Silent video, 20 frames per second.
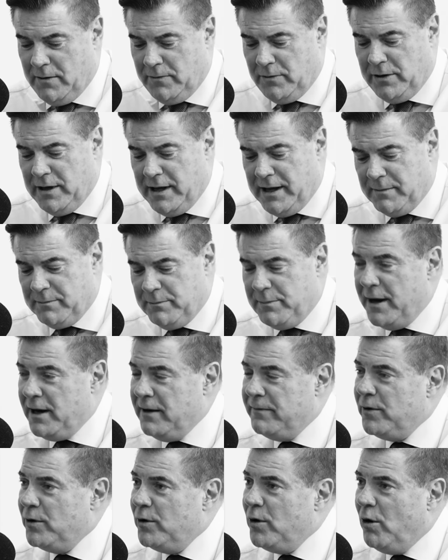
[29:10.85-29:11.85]
For the um,
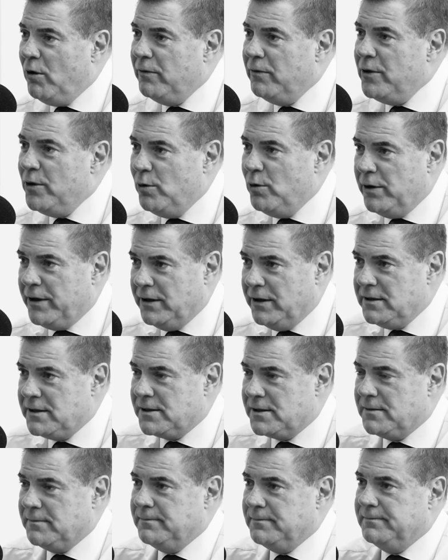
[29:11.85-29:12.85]
benefit of the
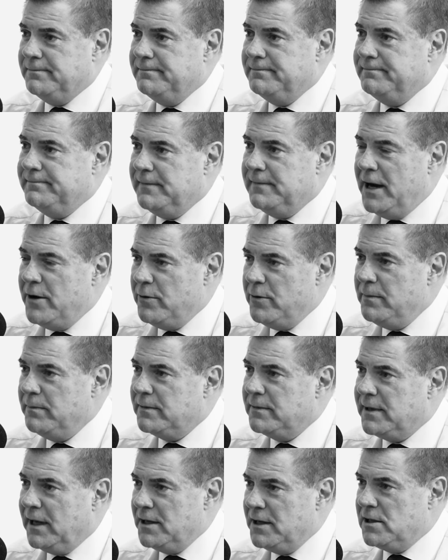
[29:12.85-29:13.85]
audience,
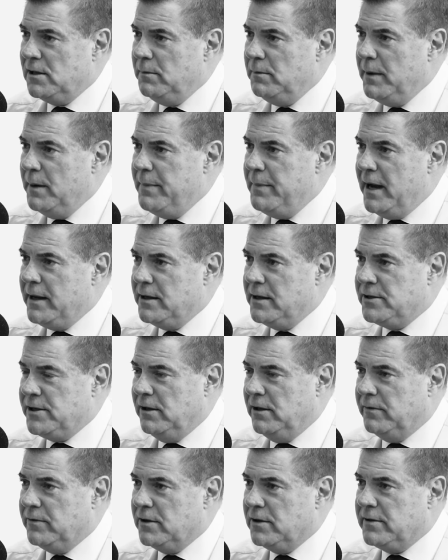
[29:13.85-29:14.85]
Adrian, tell us a little bit about
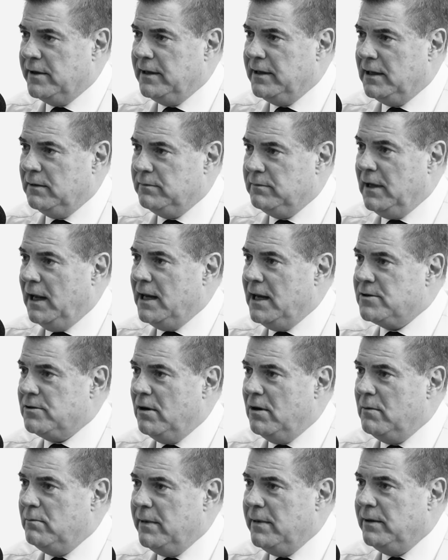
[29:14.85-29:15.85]
yourself because I think last
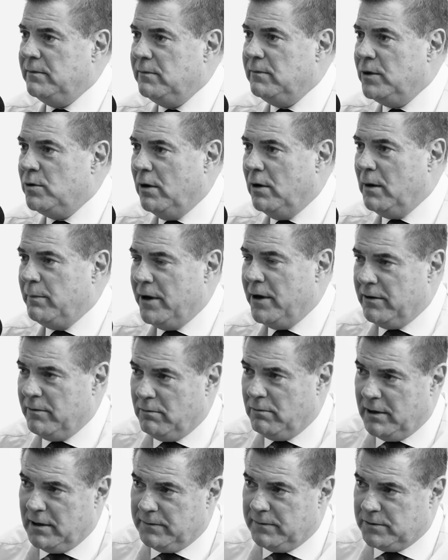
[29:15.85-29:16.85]
time we, we caught up, we had
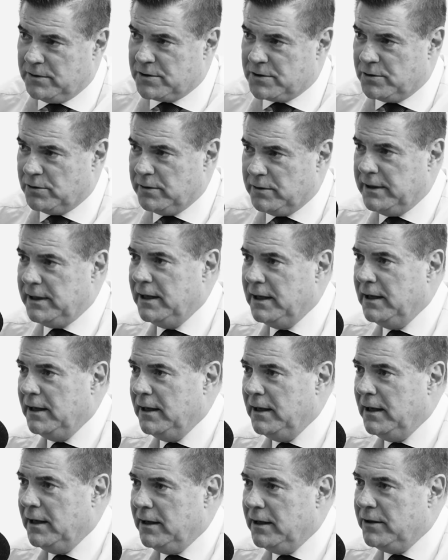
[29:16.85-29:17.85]
a wonderful story.
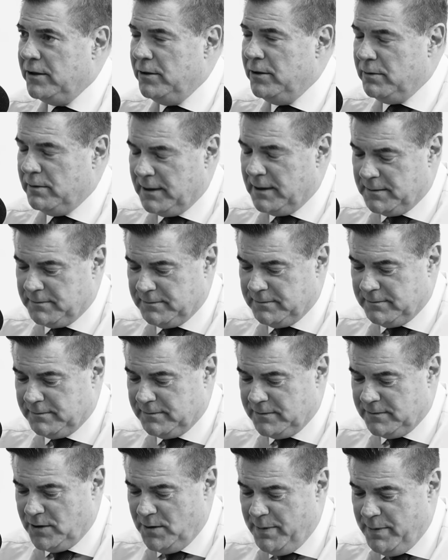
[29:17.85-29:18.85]
You um
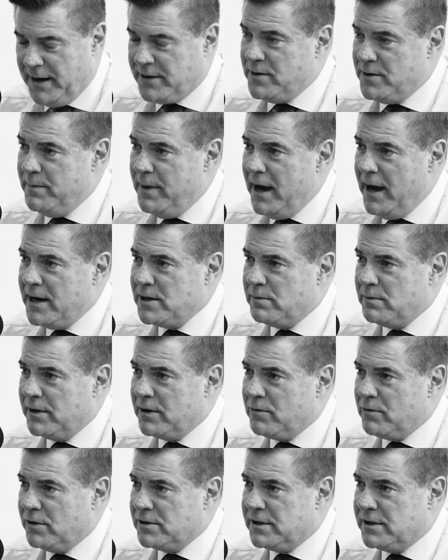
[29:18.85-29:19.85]
you packed your bags,
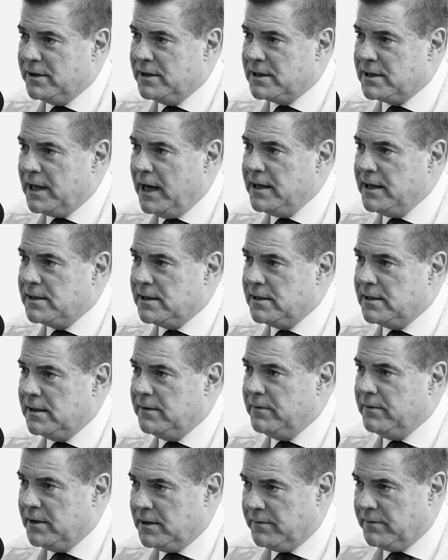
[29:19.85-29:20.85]
went across to the states as
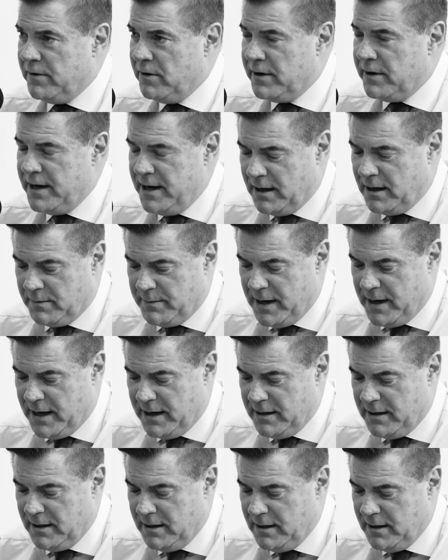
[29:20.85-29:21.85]
a as a very young
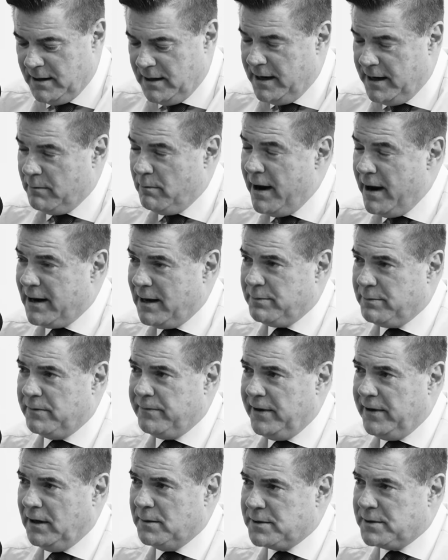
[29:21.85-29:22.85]
man, and wound up in
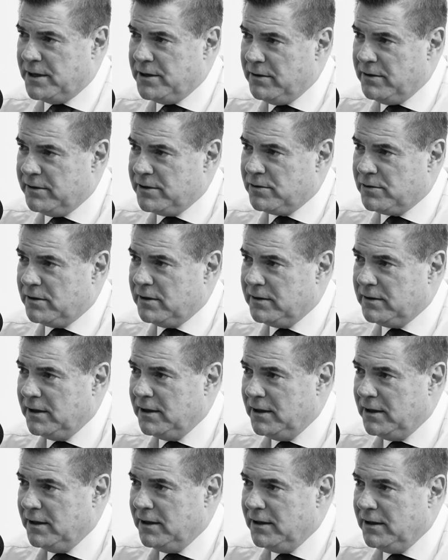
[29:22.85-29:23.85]
Philips. Then you and sort of
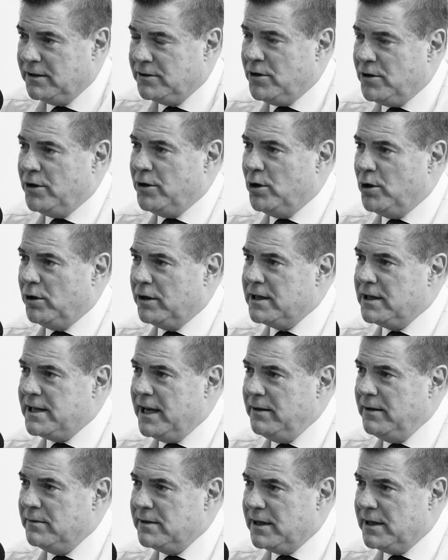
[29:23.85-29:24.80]
turned it on its head.